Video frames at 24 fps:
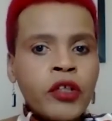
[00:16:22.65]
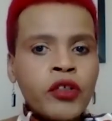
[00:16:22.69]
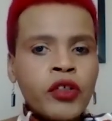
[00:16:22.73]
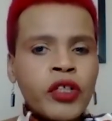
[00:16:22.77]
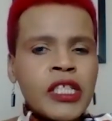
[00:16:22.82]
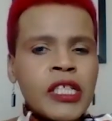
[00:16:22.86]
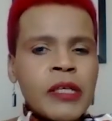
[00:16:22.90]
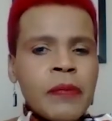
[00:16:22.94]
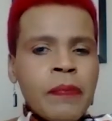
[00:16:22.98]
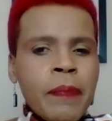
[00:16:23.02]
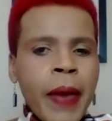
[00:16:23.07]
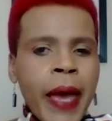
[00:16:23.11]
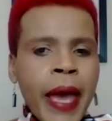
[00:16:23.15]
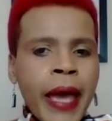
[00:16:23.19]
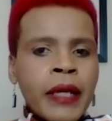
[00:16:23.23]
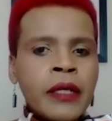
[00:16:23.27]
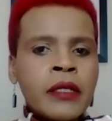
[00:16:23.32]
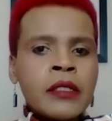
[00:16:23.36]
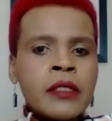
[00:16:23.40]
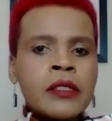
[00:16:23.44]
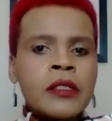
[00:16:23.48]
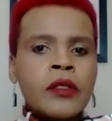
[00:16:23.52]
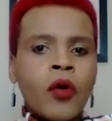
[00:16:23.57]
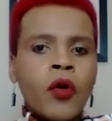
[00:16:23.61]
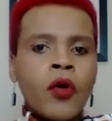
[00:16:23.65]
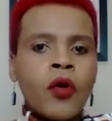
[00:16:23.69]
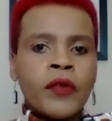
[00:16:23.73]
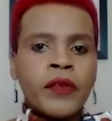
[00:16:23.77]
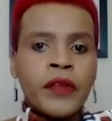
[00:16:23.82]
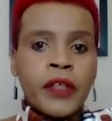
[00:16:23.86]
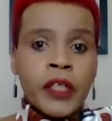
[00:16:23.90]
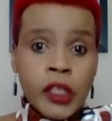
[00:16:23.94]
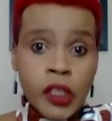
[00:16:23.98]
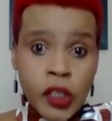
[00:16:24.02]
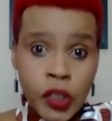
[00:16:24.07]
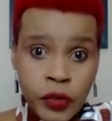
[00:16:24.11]
So it depends on
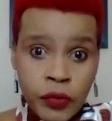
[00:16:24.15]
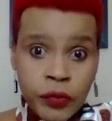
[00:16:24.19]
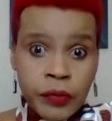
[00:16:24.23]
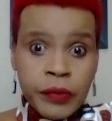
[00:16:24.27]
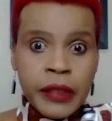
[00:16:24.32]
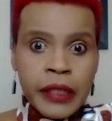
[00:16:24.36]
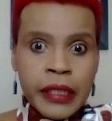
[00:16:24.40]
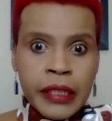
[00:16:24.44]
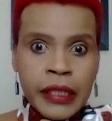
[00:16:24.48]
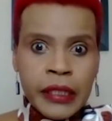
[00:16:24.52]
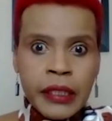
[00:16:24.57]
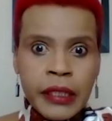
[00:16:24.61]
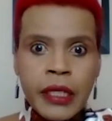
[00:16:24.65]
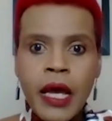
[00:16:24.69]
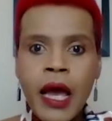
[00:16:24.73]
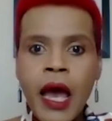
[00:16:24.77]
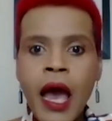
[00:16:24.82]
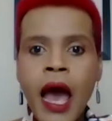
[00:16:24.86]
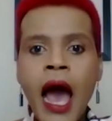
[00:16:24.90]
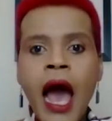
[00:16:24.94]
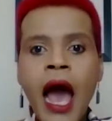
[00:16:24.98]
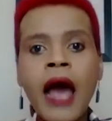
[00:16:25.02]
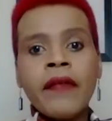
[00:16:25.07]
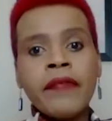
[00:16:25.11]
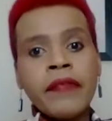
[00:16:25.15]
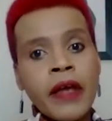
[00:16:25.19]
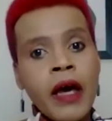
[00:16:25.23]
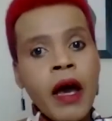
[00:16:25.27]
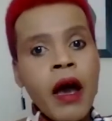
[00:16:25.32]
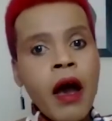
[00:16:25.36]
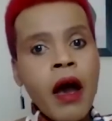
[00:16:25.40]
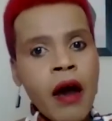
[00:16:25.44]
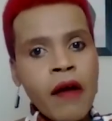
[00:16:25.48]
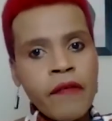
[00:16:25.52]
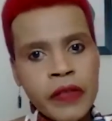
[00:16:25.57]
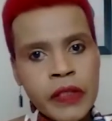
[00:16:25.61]
the tree and the
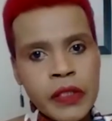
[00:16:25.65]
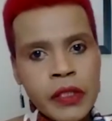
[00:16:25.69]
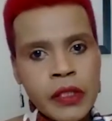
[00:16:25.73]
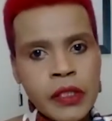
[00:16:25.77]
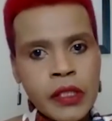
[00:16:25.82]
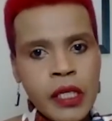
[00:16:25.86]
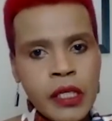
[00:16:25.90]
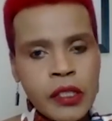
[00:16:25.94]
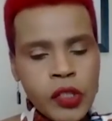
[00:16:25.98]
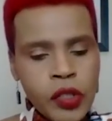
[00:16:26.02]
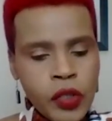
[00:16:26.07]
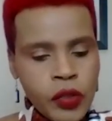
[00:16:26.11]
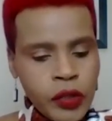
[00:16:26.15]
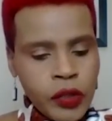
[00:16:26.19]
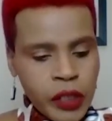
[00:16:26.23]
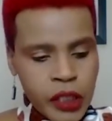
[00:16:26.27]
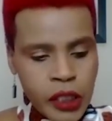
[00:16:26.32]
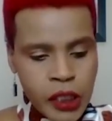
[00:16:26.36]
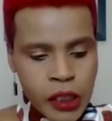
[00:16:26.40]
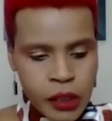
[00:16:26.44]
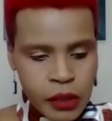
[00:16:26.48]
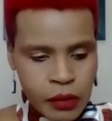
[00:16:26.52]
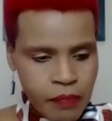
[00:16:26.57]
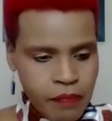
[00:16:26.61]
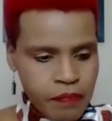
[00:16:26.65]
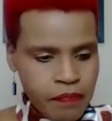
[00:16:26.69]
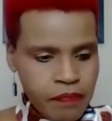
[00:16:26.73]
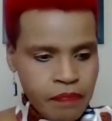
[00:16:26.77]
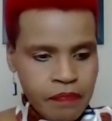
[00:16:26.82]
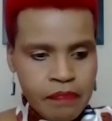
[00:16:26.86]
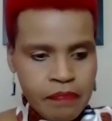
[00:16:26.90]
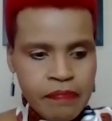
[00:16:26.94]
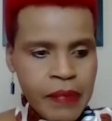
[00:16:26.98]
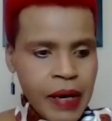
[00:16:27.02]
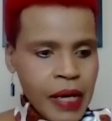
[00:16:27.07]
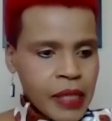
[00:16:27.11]
harvester. So these
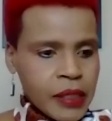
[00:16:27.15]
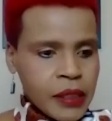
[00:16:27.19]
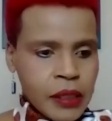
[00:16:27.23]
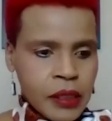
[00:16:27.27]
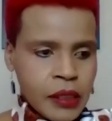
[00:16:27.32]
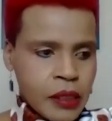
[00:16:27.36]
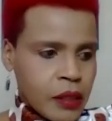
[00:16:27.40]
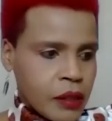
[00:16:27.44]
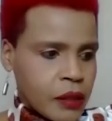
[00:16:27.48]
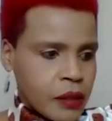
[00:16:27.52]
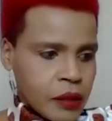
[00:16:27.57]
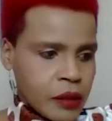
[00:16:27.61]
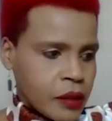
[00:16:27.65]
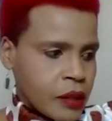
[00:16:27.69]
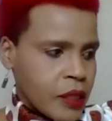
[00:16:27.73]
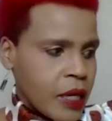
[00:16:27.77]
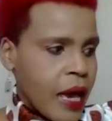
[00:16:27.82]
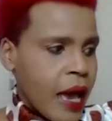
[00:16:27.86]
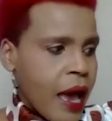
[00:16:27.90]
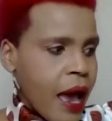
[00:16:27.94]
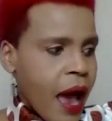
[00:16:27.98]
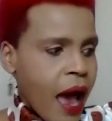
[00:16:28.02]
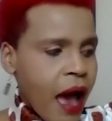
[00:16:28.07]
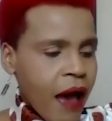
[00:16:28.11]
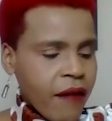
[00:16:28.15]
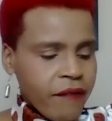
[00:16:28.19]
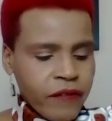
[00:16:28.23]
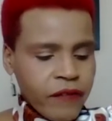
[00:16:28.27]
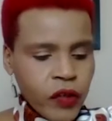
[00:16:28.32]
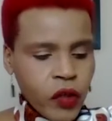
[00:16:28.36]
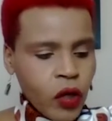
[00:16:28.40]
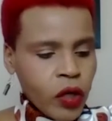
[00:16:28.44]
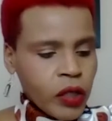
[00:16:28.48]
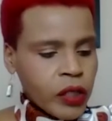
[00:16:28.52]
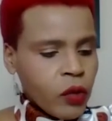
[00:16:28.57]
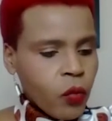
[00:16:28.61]
masters have
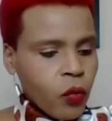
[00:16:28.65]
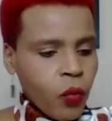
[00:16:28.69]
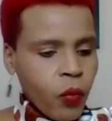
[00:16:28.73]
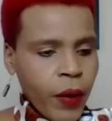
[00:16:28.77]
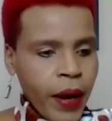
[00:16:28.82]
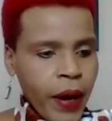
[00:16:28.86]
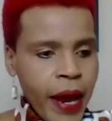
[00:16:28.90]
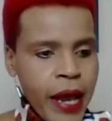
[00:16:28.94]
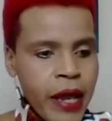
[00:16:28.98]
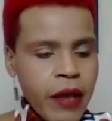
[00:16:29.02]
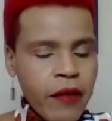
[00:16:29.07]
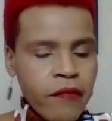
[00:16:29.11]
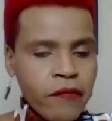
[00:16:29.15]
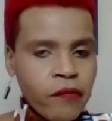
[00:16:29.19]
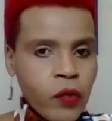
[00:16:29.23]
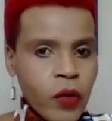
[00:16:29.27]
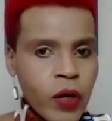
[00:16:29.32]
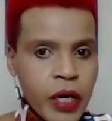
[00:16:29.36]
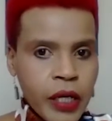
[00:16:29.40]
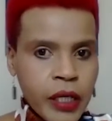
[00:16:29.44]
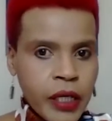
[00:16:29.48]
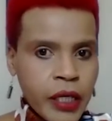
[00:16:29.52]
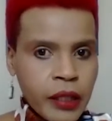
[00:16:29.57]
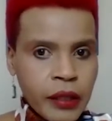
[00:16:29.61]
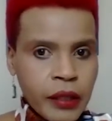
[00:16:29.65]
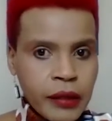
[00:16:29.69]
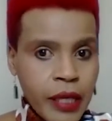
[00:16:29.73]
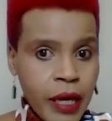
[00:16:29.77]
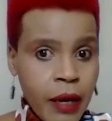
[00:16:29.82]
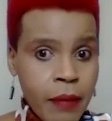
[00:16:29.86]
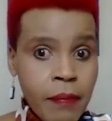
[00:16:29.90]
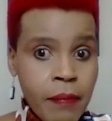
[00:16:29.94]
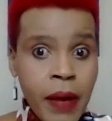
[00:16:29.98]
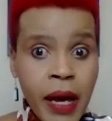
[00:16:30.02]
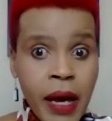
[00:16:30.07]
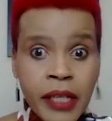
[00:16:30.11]
got a way of working
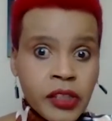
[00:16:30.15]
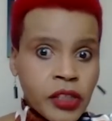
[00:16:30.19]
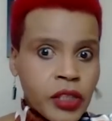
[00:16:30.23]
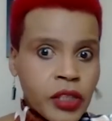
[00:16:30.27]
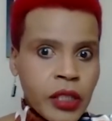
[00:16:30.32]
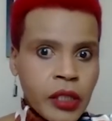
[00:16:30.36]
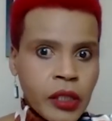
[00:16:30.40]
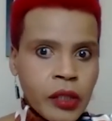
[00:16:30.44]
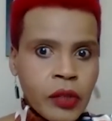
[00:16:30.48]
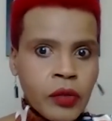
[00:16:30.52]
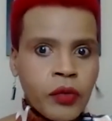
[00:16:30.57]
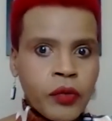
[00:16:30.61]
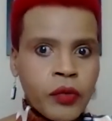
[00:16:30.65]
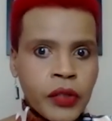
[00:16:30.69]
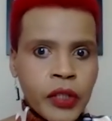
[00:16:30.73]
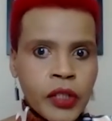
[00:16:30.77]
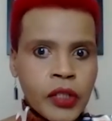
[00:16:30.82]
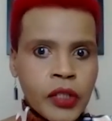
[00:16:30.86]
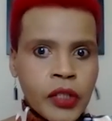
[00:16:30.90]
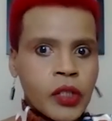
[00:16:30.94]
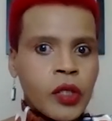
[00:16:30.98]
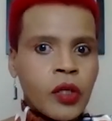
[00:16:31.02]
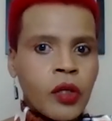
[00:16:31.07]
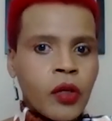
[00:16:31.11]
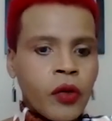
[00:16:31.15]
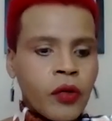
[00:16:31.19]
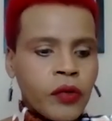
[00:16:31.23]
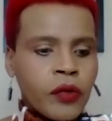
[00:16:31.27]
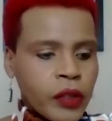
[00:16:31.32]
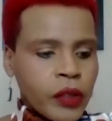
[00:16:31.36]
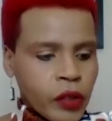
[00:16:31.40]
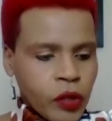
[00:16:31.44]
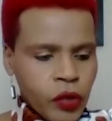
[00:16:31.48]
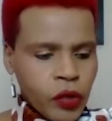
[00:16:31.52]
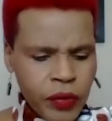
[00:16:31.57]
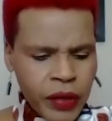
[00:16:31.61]
their magic on this cloth
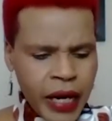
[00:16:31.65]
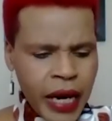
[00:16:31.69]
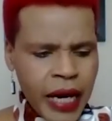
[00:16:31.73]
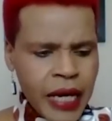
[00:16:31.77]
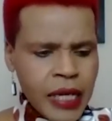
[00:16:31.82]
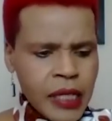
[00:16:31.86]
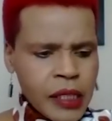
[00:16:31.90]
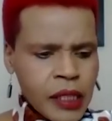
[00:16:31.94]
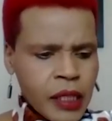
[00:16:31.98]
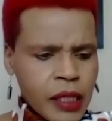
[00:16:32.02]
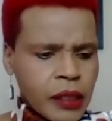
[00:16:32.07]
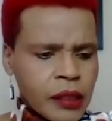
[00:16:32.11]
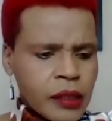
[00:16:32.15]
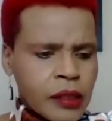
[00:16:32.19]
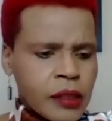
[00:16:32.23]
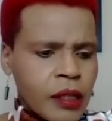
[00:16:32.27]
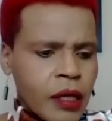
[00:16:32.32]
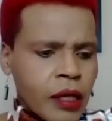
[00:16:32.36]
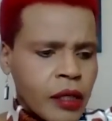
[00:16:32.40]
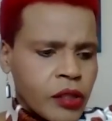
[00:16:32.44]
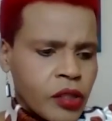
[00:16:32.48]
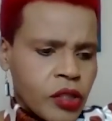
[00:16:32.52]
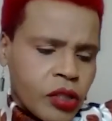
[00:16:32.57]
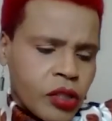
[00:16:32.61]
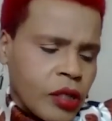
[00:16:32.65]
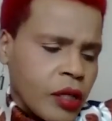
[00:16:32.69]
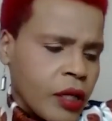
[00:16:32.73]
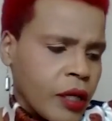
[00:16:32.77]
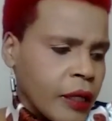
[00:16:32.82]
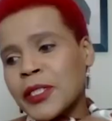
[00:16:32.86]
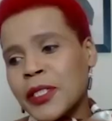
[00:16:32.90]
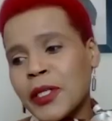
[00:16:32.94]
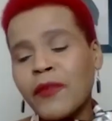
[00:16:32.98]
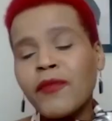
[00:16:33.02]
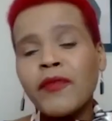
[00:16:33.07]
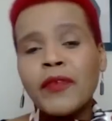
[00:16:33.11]
and creating such
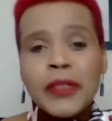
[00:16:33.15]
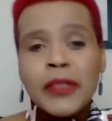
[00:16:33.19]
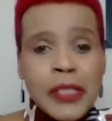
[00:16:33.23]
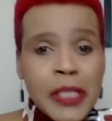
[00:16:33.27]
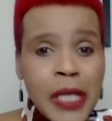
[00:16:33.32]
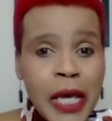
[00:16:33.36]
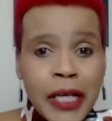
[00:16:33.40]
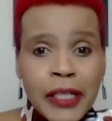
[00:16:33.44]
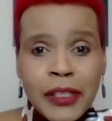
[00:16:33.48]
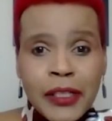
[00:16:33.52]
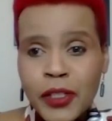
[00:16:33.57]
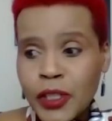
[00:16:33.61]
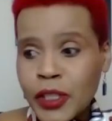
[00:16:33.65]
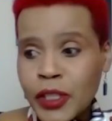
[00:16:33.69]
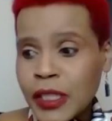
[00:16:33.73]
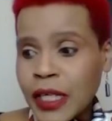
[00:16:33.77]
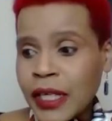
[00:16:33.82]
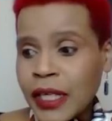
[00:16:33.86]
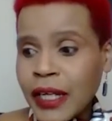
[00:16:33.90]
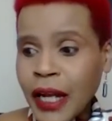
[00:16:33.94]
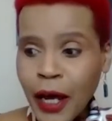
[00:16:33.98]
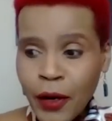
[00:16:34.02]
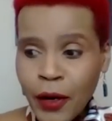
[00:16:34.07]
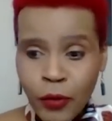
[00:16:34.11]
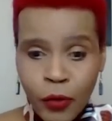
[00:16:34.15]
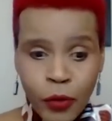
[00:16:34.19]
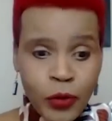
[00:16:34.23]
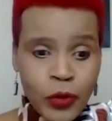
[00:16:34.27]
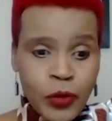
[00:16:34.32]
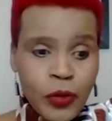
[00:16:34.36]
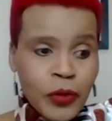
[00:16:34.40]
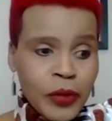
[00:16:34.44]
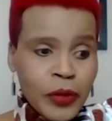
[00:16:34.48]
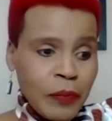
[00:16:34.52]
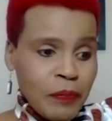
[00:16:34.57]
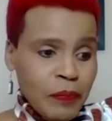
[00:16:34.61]
different textures and
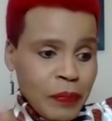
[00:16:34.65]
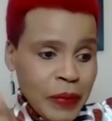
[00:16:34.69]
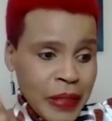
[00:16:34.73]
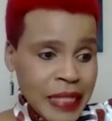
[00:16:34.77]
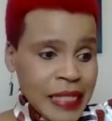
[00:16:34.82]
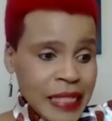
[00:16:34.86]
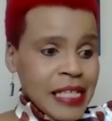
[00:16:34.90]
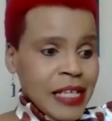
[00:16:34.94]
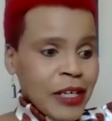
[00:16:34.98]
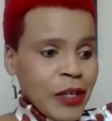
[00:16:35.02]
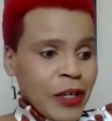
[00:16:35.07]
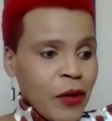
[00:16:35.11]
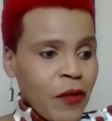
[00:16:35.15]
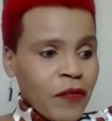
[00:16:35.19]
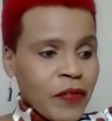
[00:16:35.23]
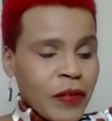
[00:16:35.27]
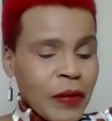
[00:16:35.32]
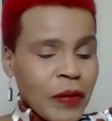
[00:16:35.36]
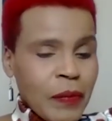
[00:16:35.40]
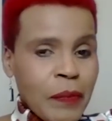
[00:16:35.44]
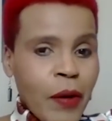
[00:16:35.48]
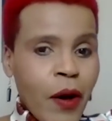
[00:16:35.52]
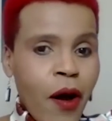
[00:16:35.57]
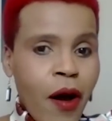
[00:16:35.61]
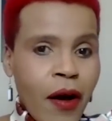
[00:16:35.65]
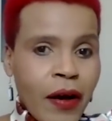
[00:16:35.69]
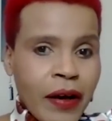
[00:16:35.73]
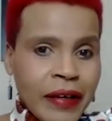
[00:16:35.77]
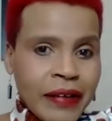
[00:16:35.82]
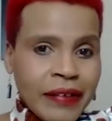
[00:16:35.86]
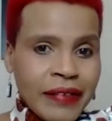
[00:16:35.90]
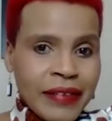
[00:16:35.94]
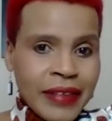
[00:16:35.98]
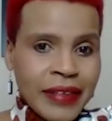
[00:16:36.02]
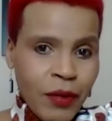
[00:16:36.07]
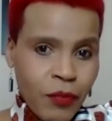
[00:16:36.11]
also the beating of the bark,
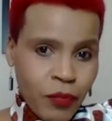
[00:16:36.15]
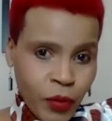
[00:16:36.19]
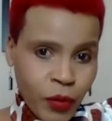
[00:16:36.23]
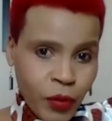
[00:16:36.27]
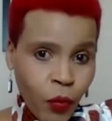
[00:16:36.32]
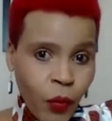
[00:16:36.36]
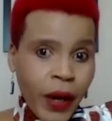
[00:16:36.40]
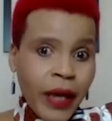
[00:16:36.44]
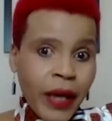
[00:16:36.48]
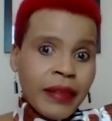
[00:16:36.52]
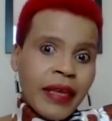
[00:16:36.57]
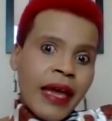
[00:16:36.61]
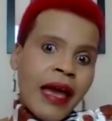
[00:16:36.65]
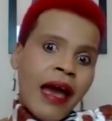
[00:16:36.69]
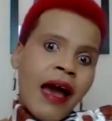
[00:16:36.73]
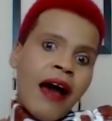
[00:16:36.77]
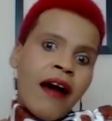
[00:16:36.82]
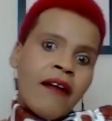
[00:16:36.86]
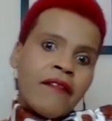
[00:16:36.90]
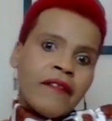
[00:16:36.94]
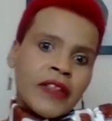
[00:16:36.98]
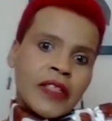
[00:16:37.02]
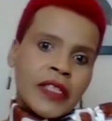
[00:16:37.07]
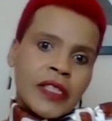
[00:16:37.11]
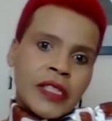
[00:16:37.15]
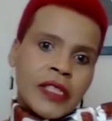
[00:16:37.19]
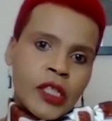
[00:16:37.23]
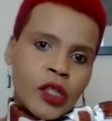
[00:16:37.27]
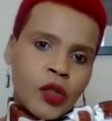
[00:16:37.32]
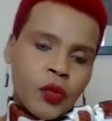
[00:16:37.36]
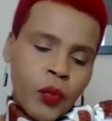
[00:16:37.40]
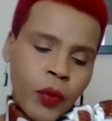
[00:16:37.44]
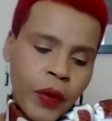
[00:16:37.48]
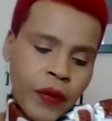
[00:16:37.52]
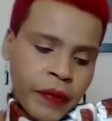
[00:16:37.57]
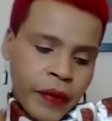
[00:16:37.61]
the way they harvest it,
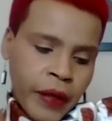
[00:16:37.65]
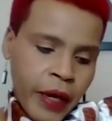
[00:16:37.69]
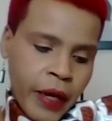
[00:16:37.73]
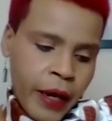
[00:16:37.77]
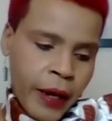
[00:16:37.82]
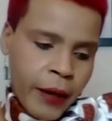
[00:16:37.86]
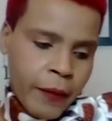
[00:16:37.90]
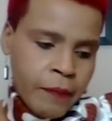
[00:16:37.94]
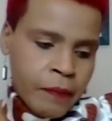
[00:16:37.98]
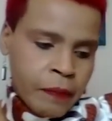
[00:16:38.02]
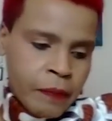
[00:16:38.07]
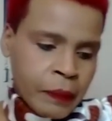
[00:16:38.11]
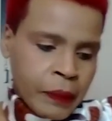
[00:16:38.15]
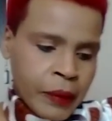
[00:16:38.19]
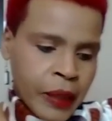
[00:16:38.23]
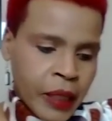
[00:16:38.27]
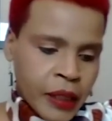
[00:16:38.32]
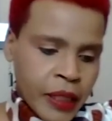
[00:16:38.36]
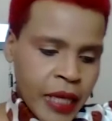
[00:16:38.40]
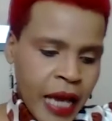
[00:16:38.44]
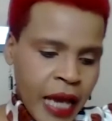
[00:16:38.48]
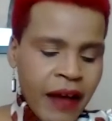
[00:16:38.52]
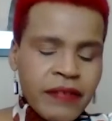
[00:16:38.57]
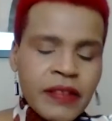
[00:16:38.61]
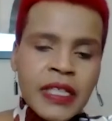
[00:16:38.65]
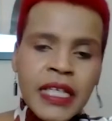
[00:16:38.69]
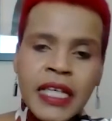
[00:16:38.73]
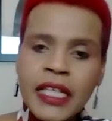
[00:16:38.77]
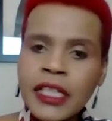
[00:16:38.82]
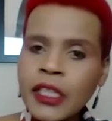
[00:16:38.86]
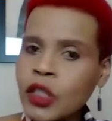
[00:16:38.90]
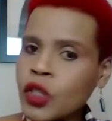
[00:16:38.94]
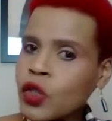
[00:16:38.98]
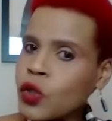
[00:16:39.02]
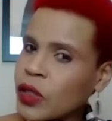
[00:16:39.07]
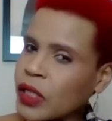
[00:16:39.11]
when they have to get
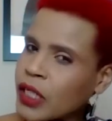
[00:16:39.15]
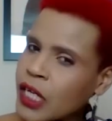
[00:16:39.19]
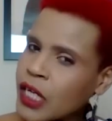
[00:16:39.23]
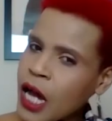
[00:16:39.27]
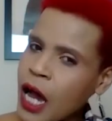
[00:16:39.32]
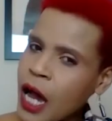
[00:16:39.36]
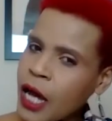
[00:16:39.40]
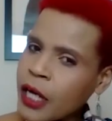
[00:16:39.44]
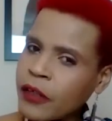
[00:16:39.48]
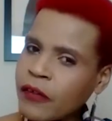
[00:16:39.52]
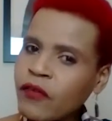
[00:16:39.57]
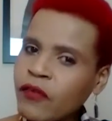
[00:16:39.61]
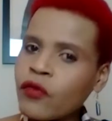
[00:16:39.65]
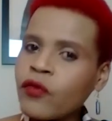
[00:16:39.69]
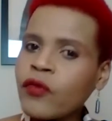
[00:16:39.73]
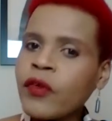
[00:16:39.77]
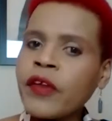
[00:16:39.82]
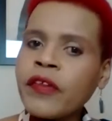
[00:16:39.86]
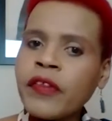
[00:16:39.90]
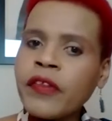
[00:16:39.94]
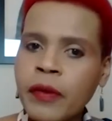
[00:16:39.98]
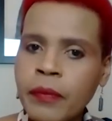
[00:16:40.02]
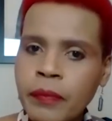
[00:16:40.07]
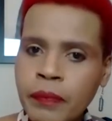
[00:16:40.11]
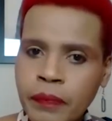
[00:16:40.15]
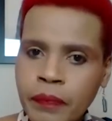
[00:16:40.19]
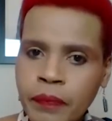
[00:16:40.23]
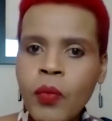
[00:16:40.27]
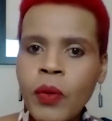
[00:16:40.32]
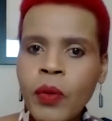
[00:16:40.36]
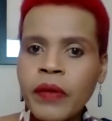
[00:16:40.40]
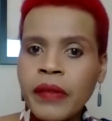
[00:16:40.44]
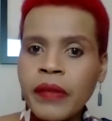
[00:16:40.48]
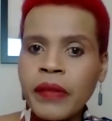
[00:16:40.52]
into a kind of rhythm when